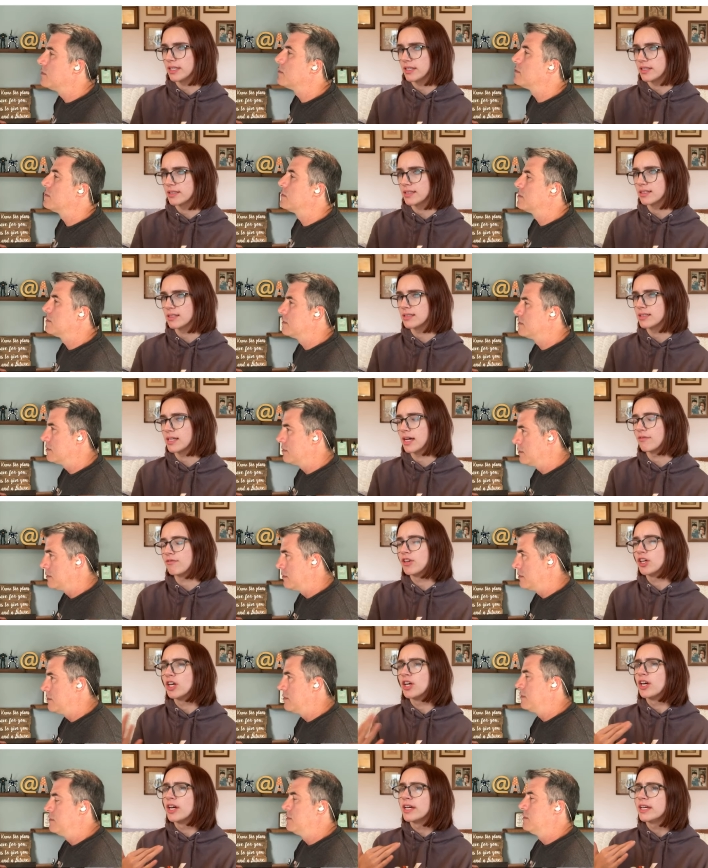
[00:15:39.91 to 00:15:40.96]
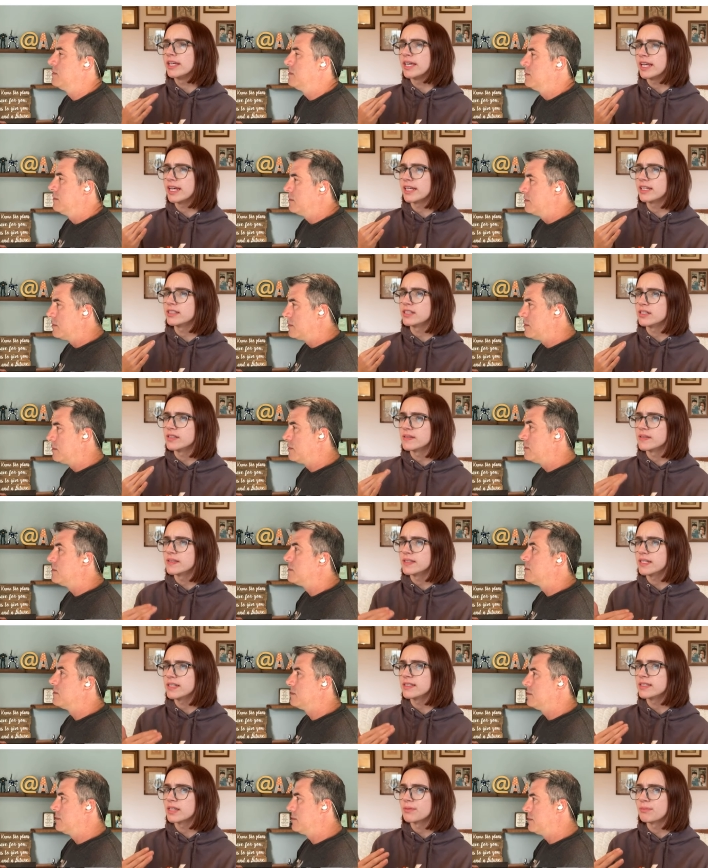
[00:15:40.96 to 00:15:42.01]
Speaker 1: in the sense of getting to
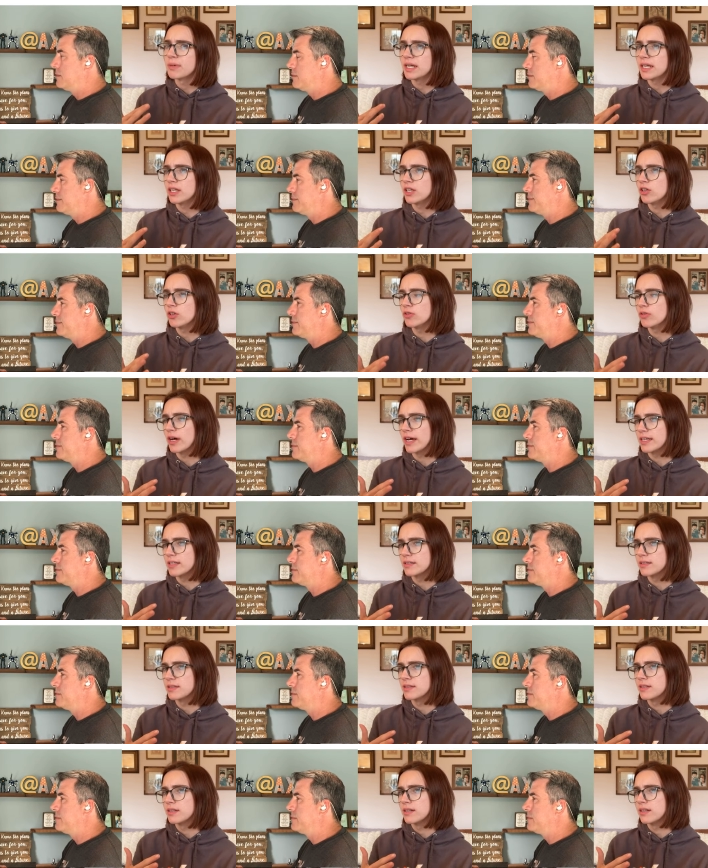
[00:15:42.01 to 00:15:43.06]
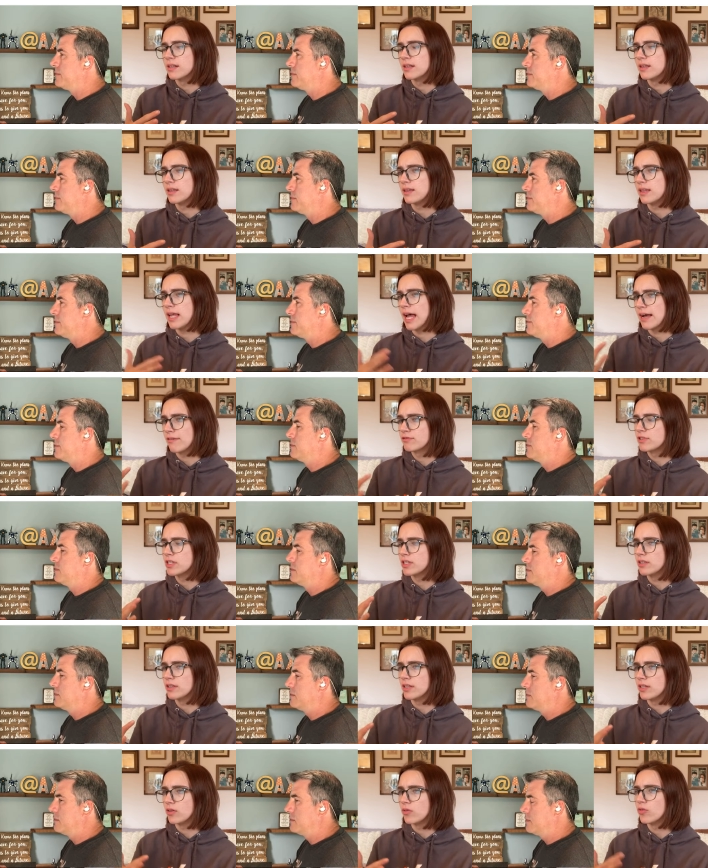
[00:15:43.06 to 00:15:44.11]
see somebody who has left
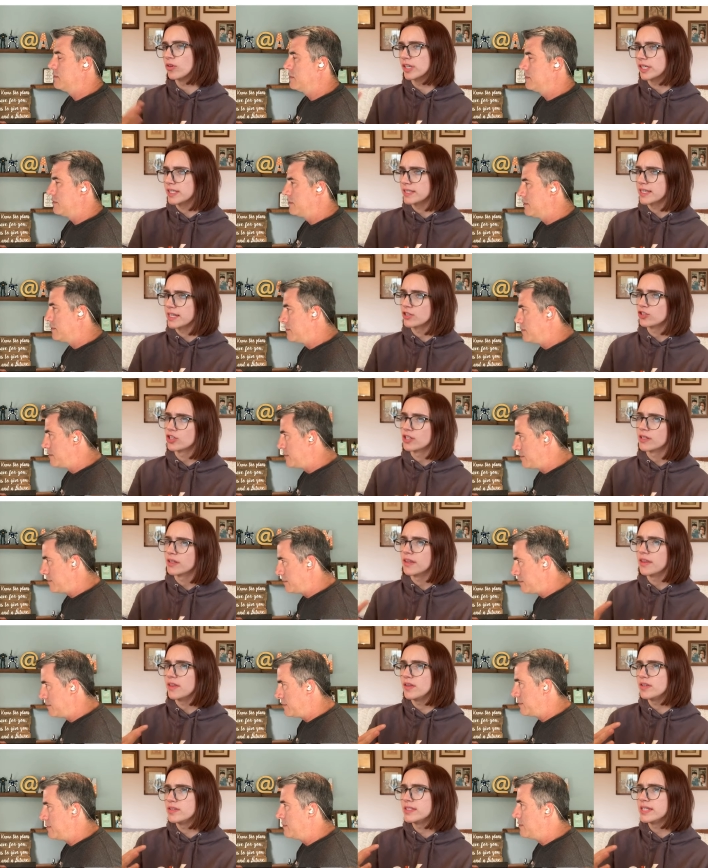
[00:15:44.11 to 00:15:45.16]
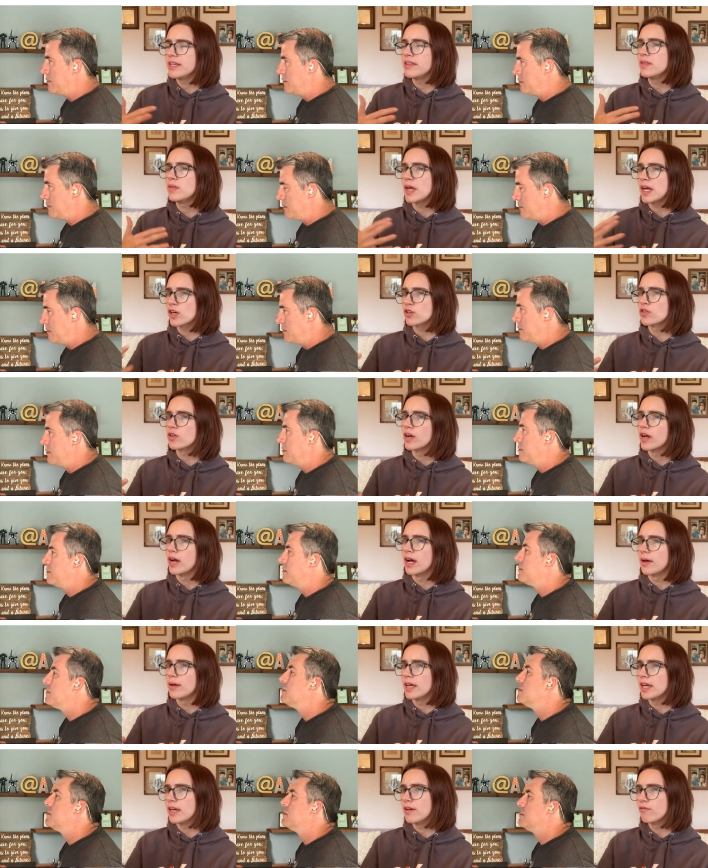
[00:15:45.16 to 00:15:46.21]
the organization see their
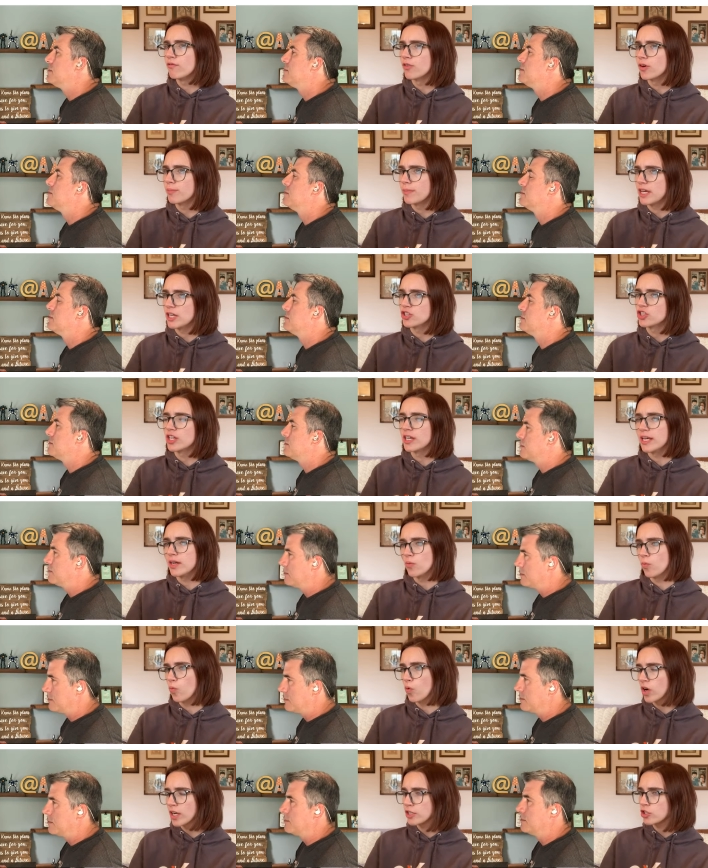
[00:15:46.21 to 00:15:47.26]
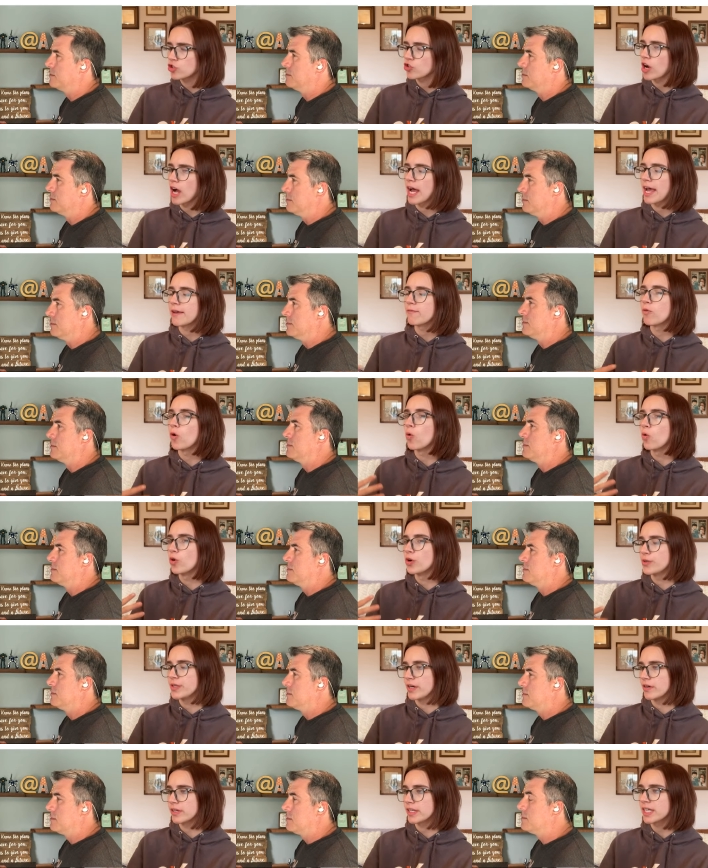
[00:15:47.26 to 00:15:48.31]
uh, information in OneDrive
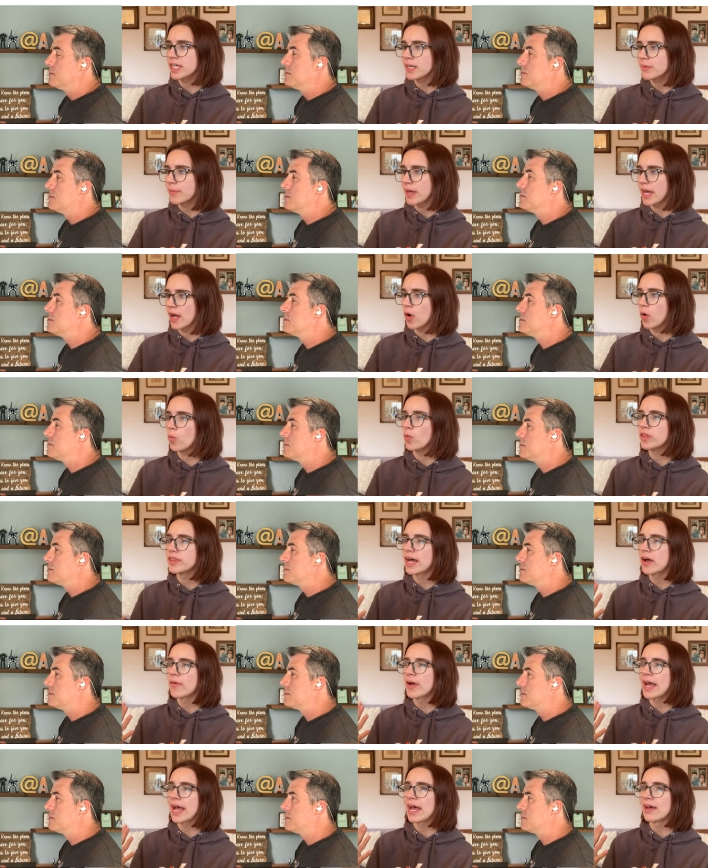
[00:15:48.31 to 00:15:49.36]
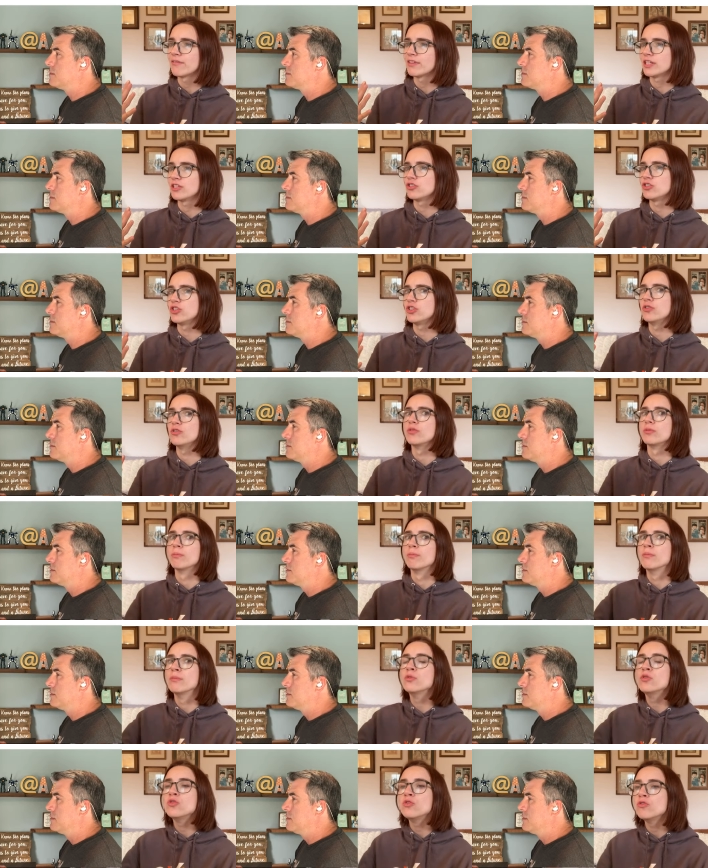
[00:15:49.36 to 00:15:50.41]
or their email without having to
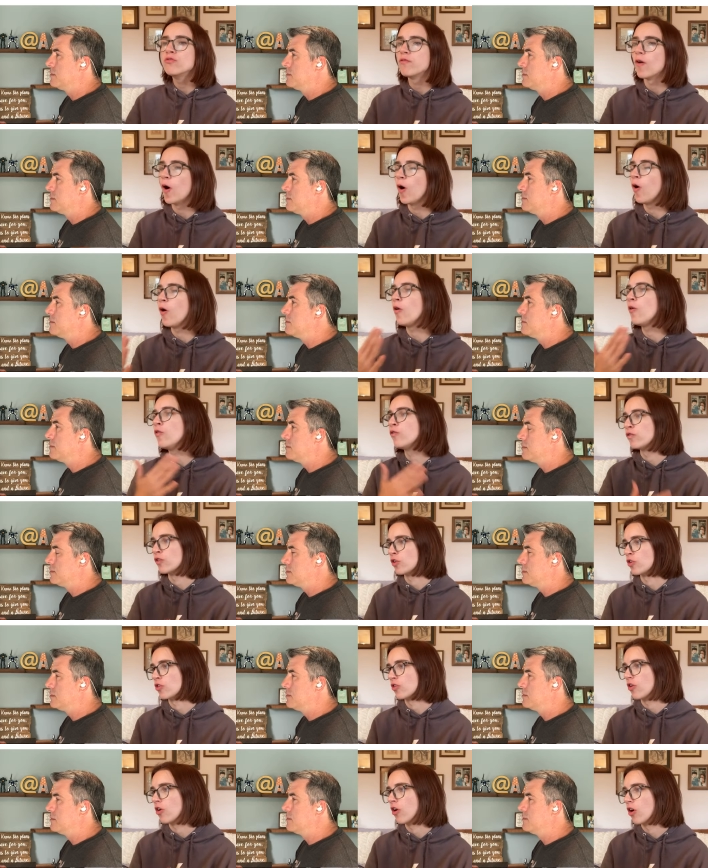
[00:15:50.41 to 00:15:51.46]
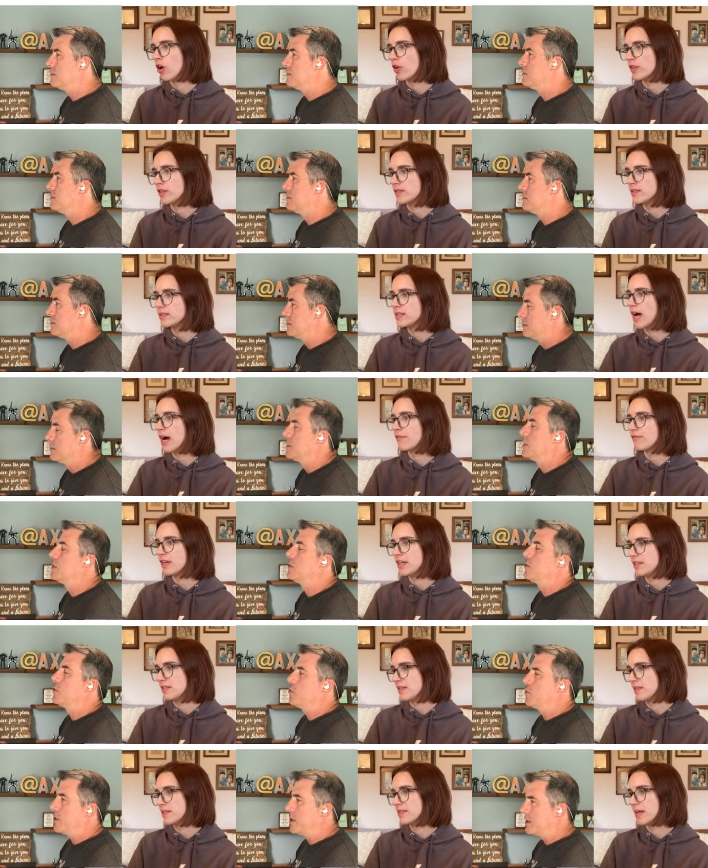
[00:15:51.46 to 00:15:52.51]
move over all the stuff
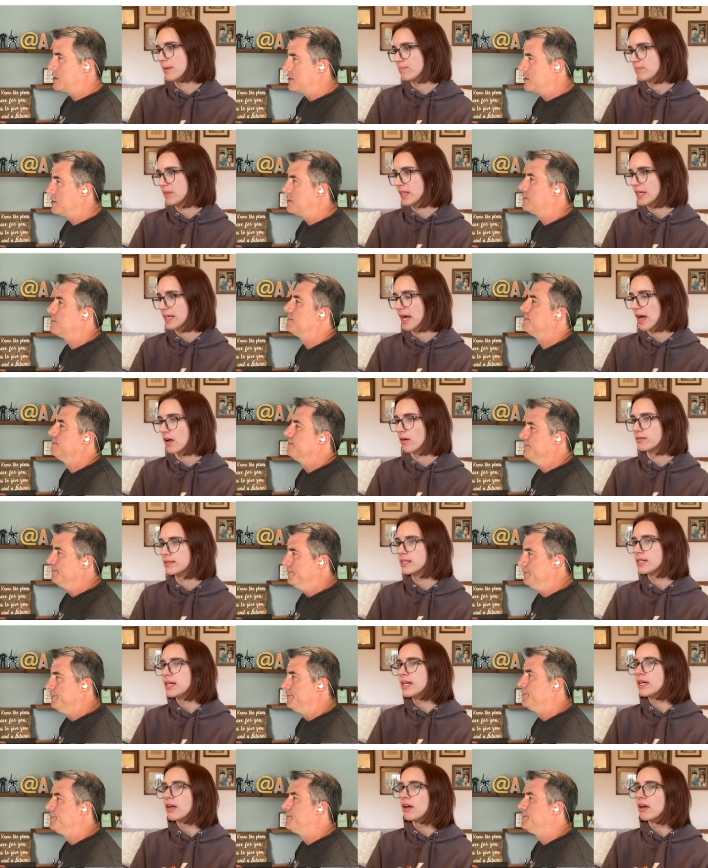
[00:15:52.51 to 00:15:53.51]
into Correct. something else.